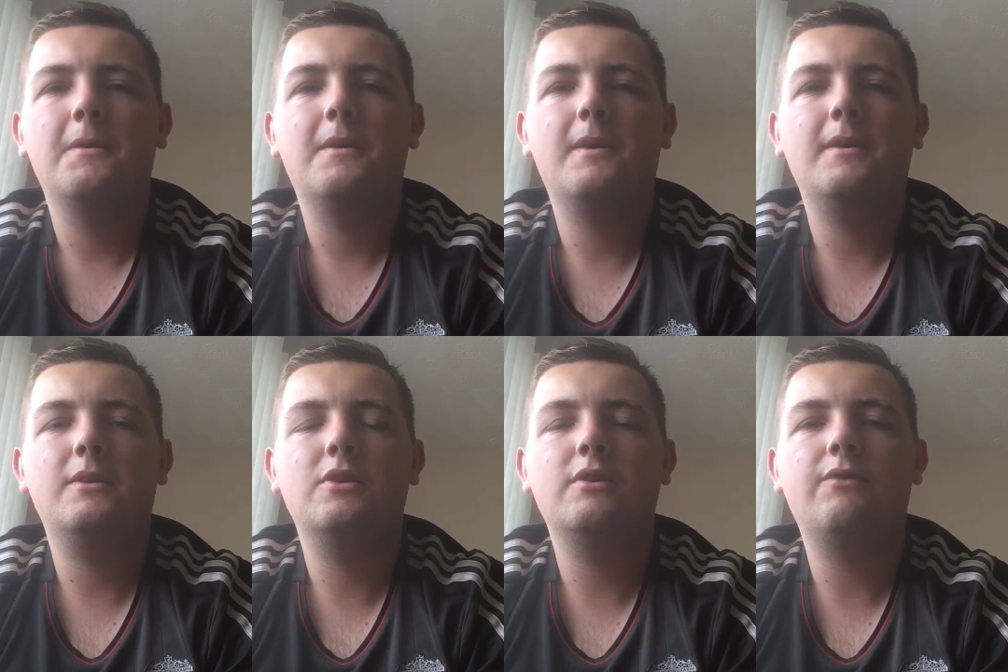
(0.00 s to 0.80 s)
And
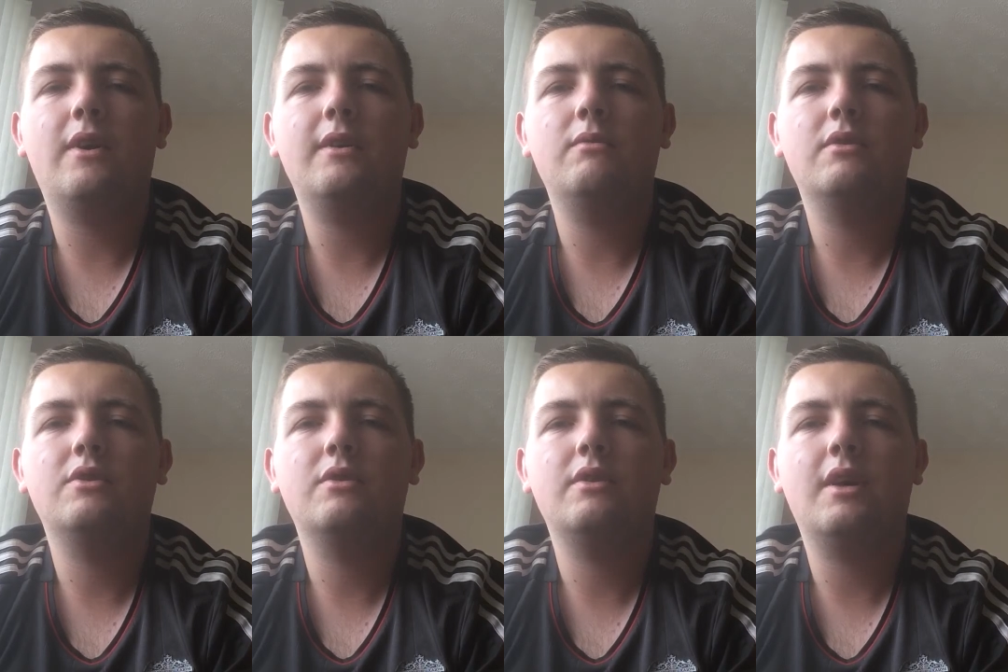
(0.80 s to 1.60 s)
just a final on
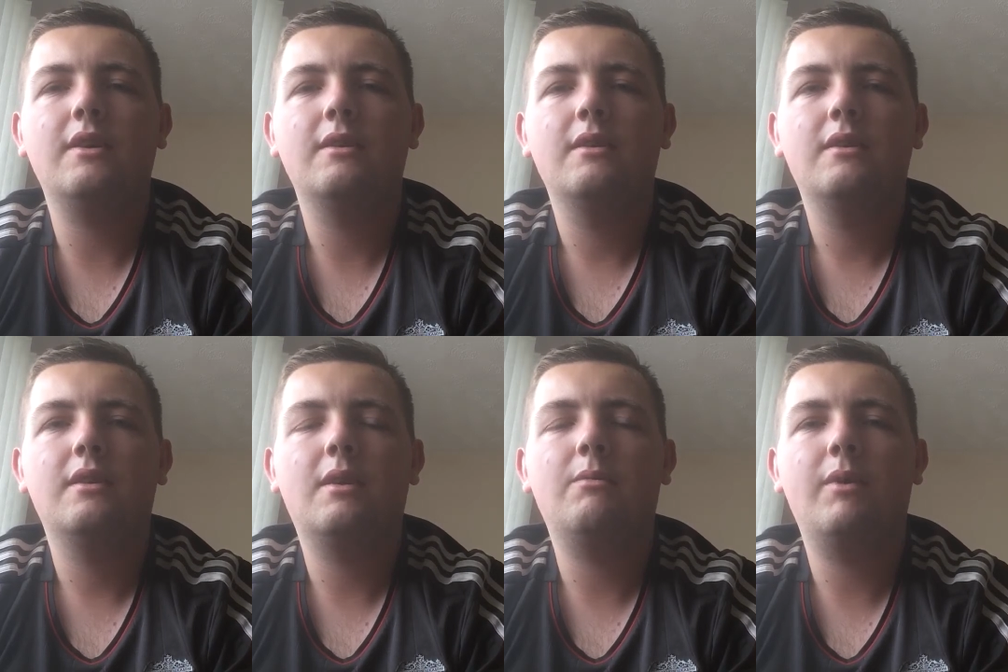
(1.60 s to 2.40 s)
Sunday.
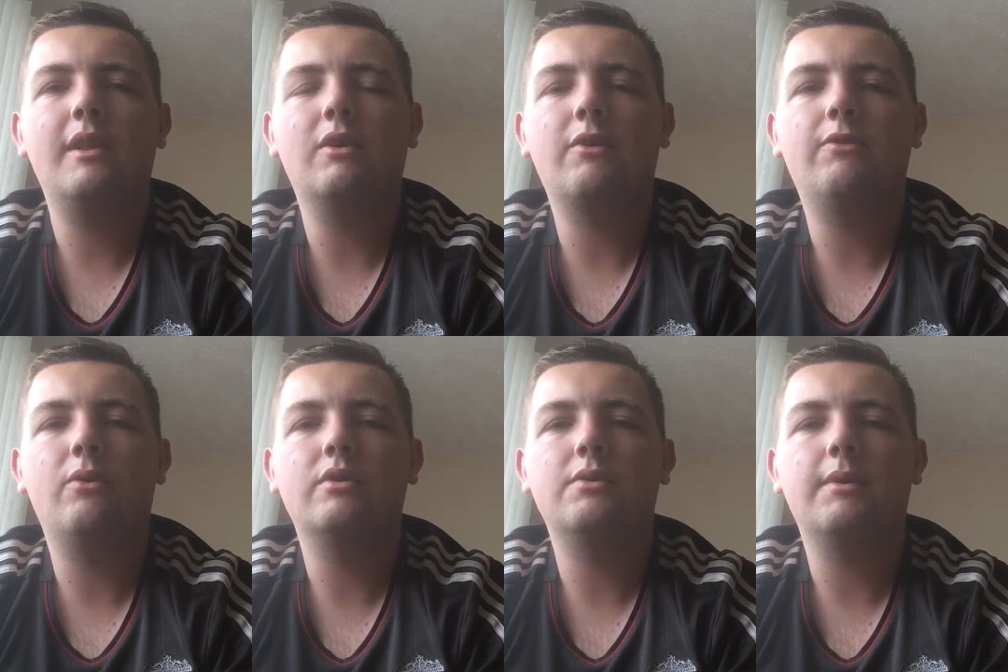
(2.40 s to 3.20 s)
And I'm really looking
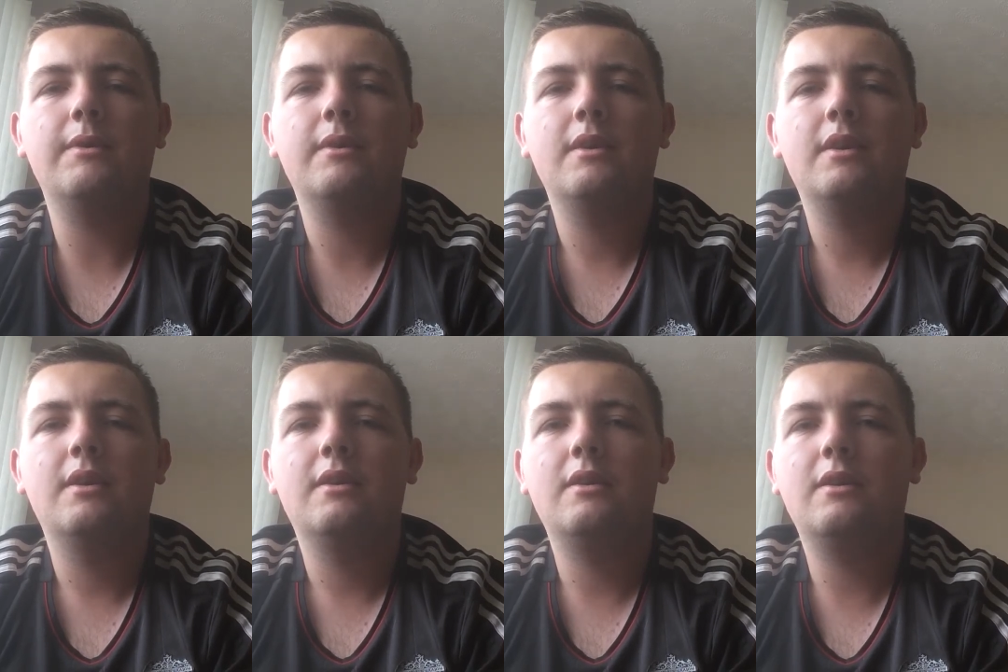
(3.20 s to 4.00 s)
forward to it.
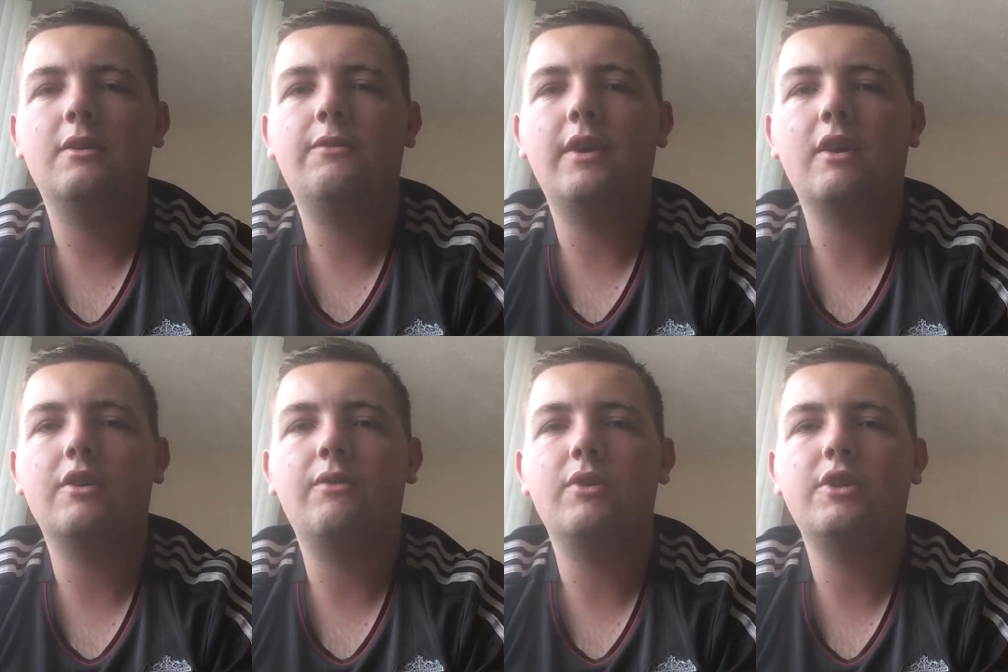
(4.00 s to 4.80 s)
Thank you
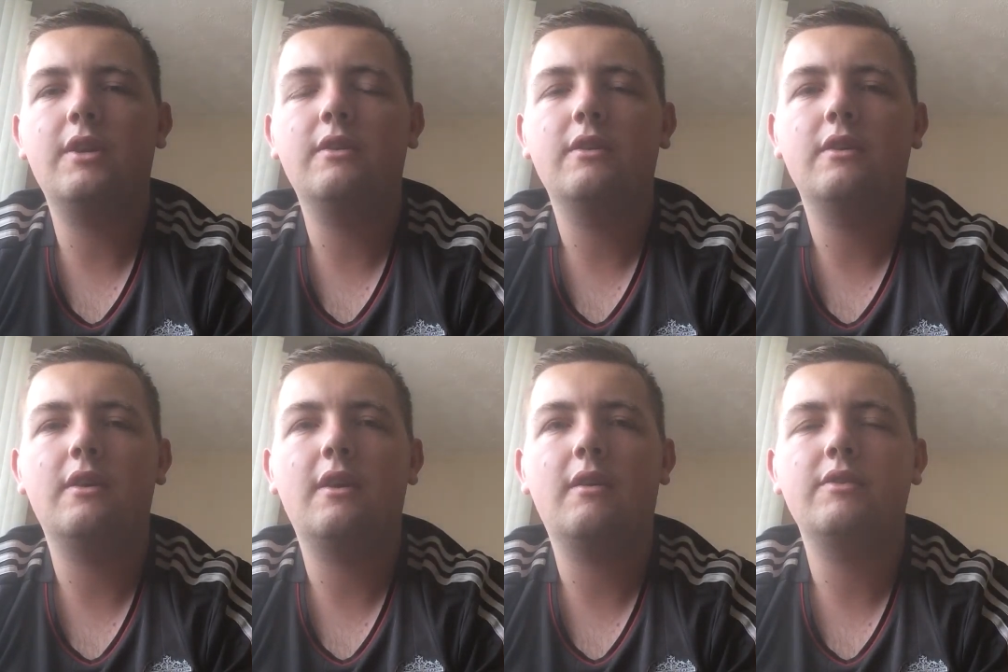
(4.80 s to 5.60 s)
guys for watching.
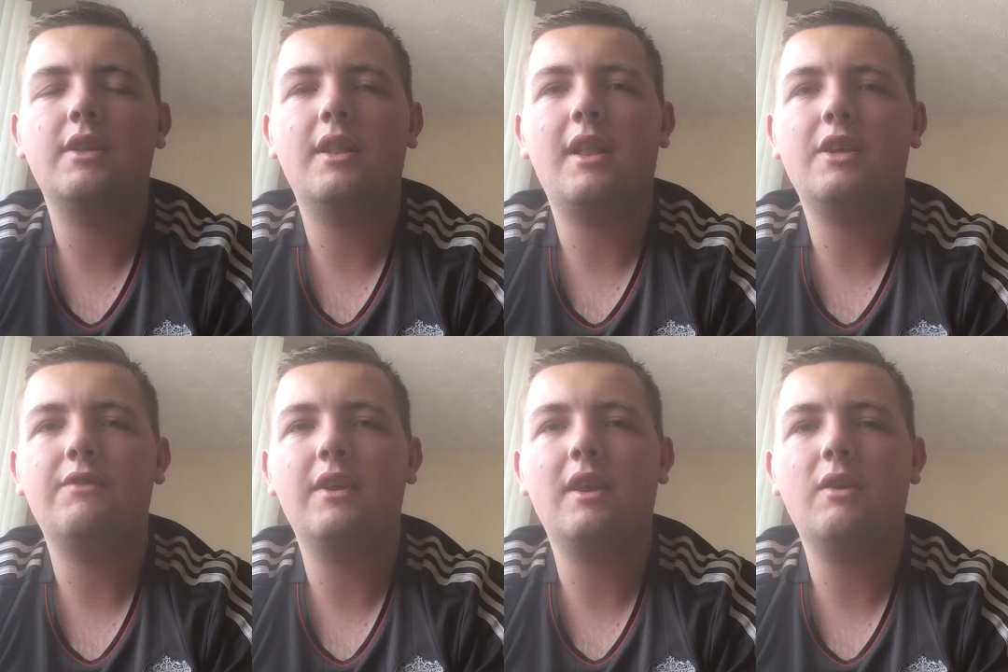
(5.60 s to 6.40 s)
Obviously the last
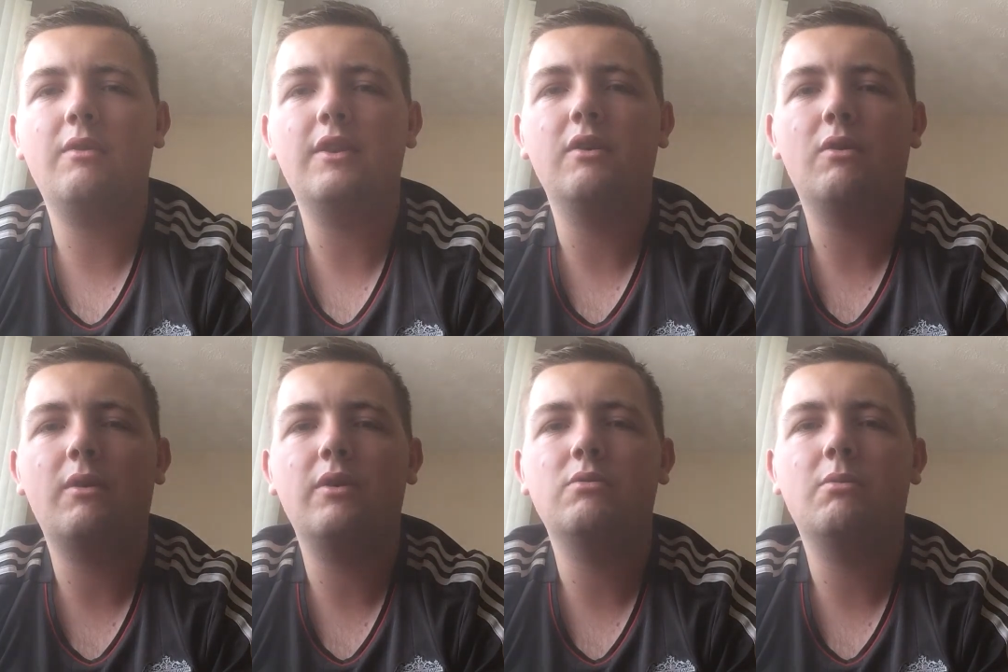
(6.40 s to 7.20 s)
video of the
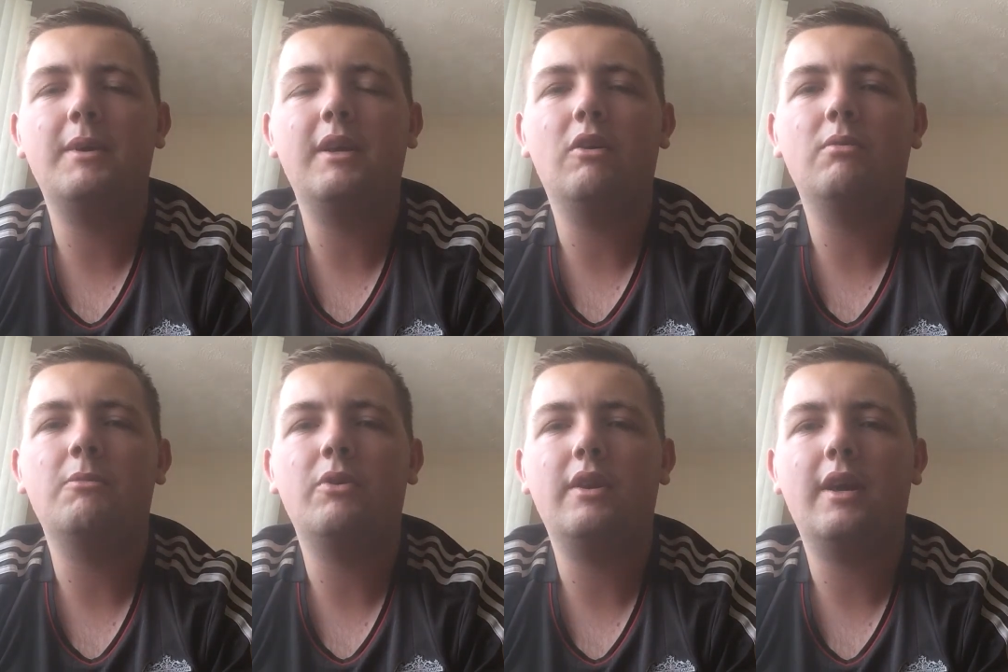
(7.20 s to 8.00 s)
Euros will be on
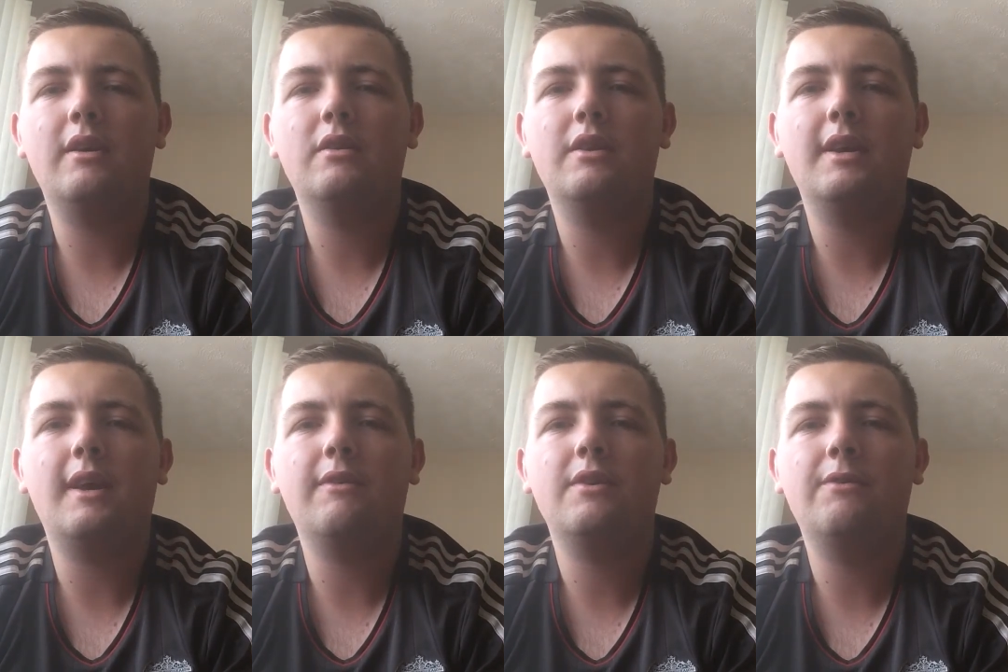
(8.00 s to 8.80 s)
Monday, the day
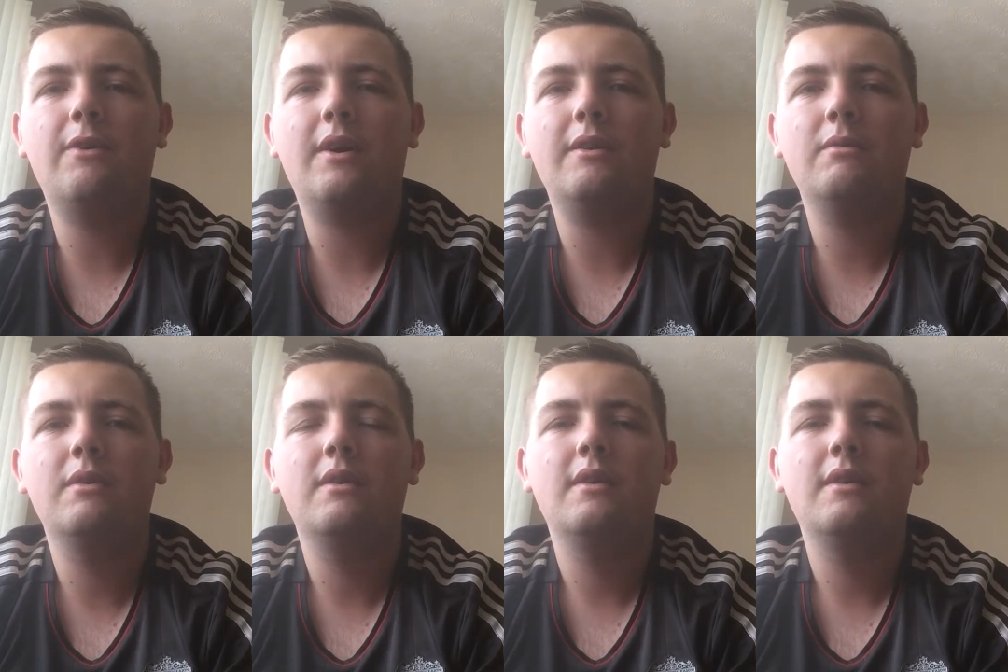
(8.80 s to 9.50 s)
after the final.